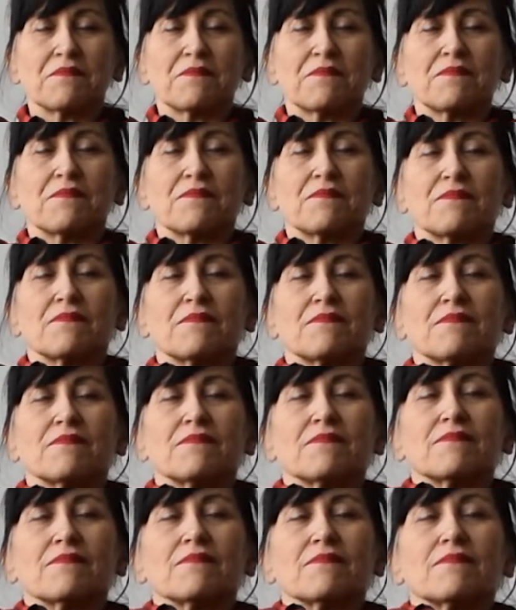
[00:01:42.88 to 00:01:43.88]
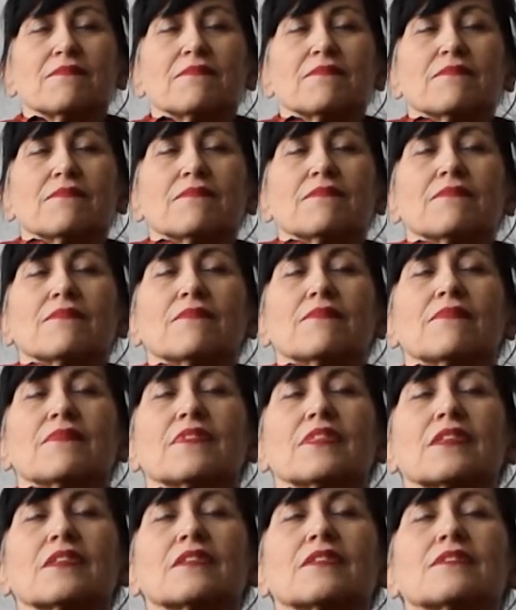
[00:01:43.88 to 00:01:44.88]

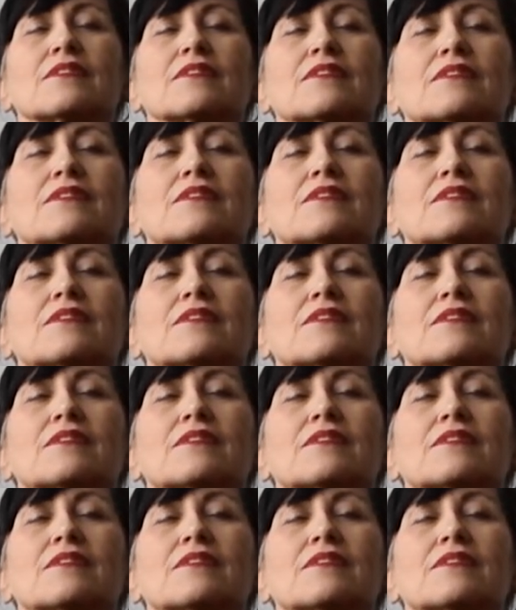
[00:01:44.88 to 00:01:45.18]
No one is speaking in this clip.